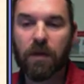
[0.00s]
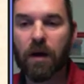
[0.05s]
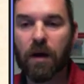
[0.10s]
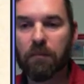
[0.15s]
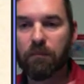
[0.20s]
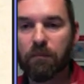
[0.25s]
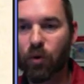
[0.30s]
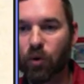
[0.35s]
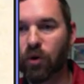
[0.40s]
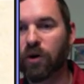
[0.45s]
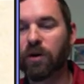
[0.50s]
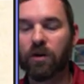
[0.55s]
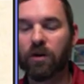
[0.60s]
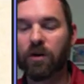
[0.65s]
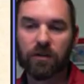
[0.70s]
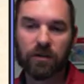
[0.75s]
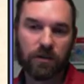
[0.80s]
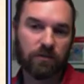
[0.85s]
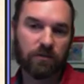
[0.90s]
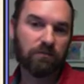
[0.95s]
a, more
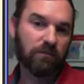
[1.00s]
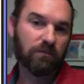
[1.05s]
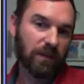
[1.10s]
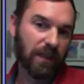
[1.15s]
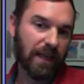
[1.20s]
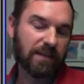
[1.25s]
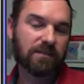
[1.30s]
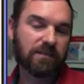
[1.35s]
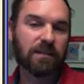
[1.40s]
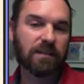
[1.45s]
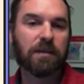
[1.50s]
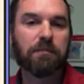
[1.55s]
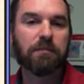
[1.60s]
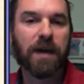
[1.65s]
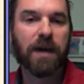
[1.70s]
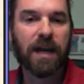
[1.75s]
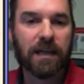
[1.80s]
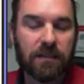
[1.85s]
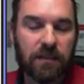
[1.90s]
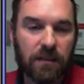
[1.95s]
or less
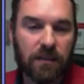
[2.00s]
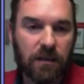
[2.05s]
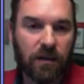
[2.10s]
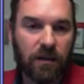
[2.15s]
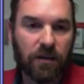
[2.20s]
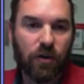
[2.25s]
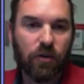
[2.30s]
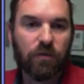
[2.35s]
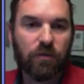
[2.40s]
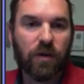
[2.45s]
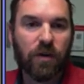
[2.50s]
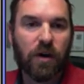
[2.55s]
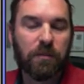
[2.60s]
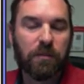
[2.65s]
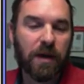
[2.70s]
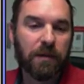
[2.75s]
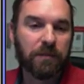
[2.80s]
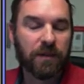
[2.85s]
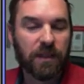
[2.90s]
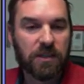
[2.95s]
impact on overall
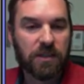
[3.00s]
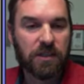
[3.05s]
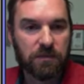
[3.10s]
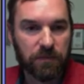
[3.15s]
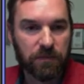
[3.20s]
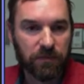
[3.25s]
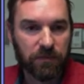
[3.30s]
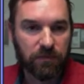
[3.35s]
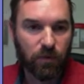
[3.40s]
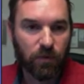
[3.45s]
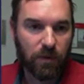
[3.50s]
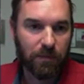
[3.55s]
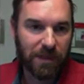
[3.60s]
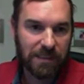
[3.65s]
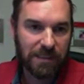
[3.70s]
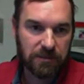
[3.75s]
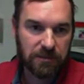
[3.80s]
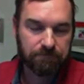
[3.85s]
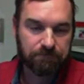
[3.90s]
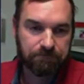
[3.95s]
population
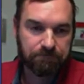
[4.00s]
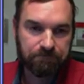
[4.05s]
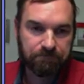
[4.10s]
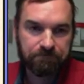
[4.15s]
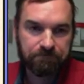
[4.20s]
performance.